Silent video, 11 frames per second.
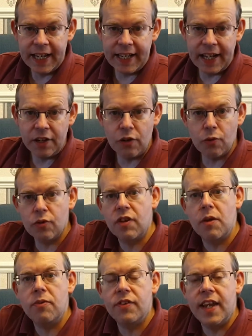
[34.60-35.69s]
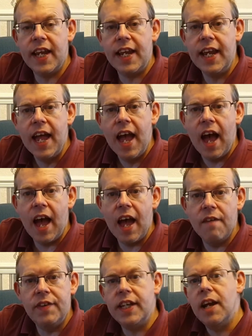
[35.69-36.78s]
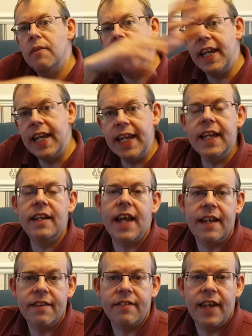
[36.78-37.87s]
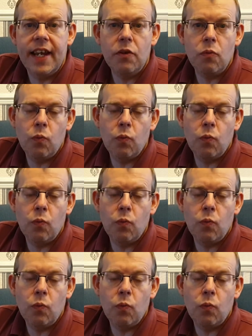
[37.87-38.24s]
And then you'll also see a video that Ian edited,